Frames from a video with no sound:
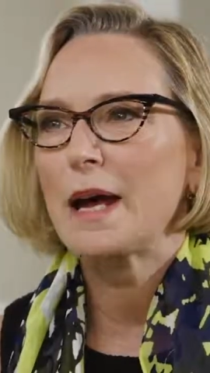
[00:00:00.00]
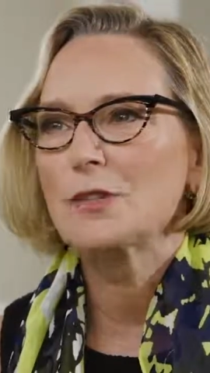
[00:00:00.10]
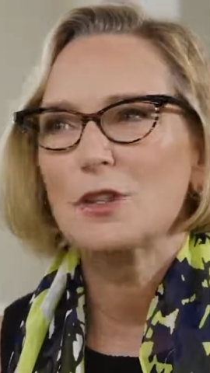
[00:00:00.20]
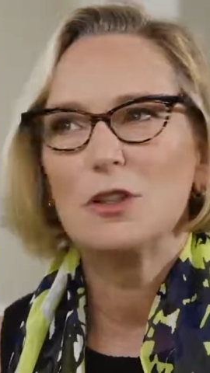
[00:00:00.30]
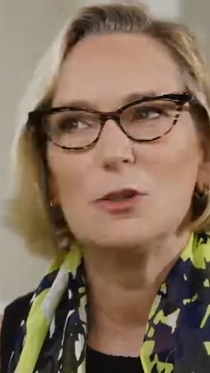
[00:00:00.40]

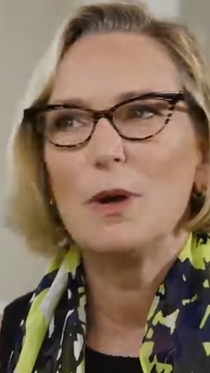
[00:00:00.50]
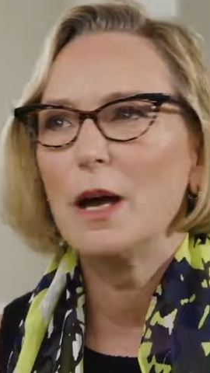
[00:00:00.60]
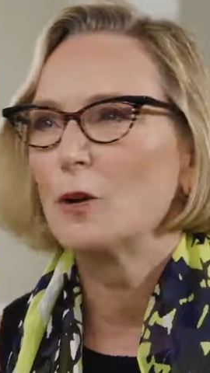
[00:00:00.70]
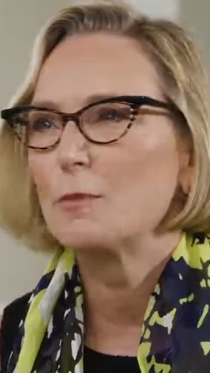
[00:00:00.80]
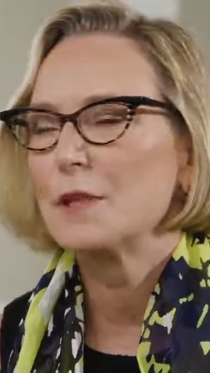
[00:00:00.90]
asked, can you
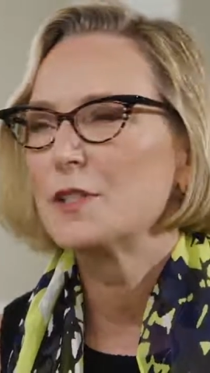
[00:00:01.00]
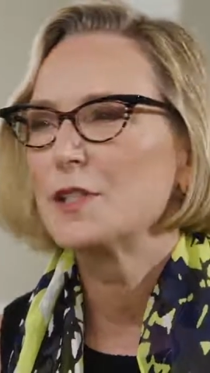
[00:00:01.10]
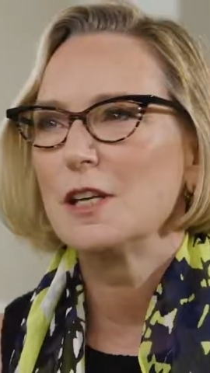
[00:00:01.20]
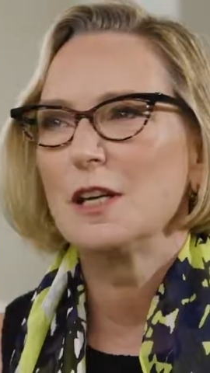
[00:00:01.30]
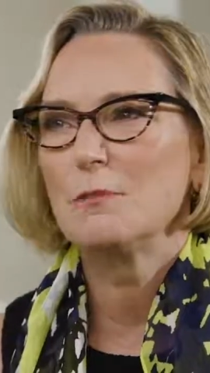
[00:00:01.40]
help this
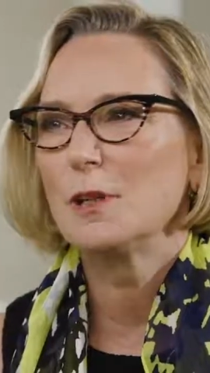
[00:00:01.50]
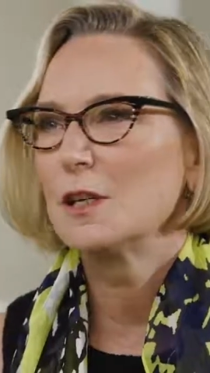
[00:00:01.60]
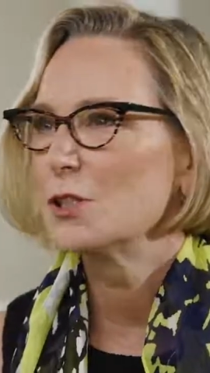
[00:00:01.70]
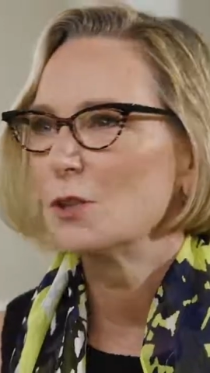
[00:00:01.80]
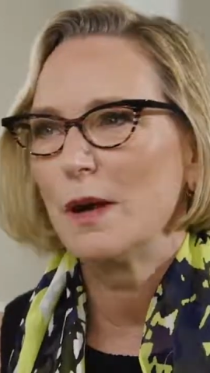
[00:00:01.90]
team
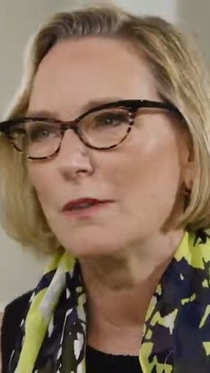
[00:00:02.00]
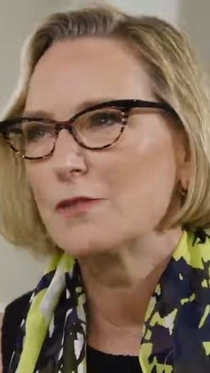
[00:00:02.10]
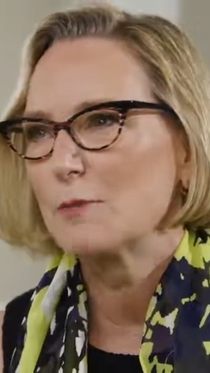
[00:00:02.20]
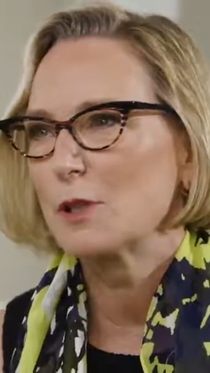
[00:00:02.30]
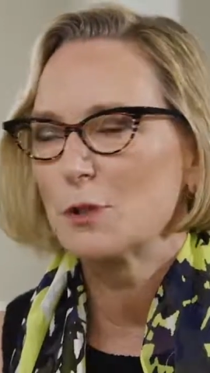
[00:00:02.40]
because you have
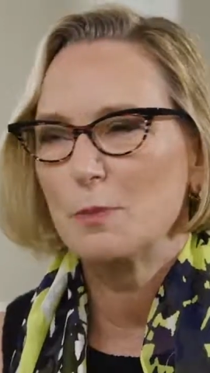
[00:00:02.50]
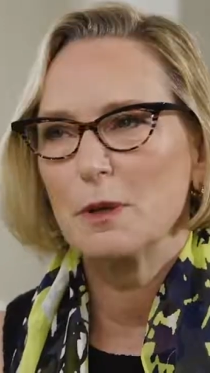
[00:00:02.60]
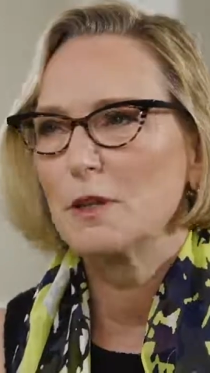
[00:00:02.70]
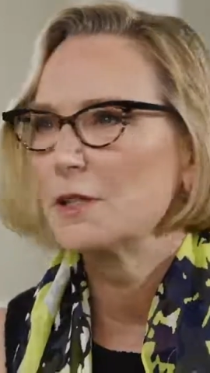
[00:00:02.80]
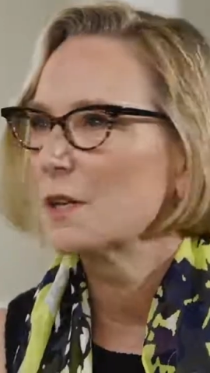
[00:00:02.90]
some
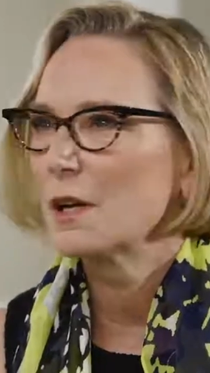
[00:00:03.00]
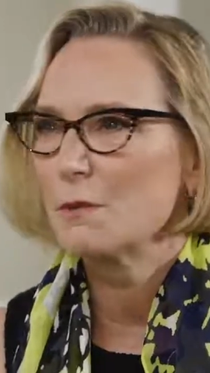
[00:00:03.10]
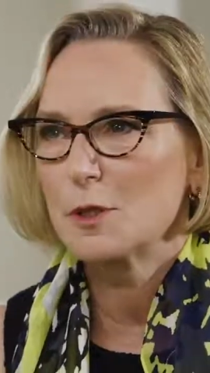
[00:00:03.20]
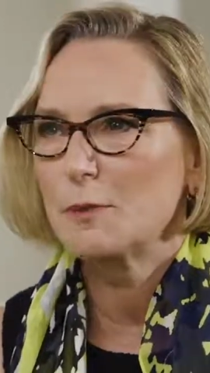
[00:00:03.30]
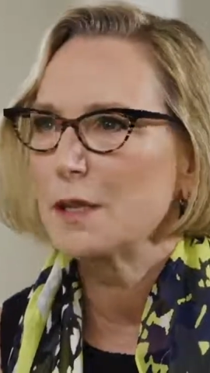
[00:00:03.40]
experience and
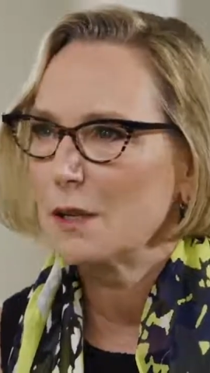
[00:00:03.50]
come spend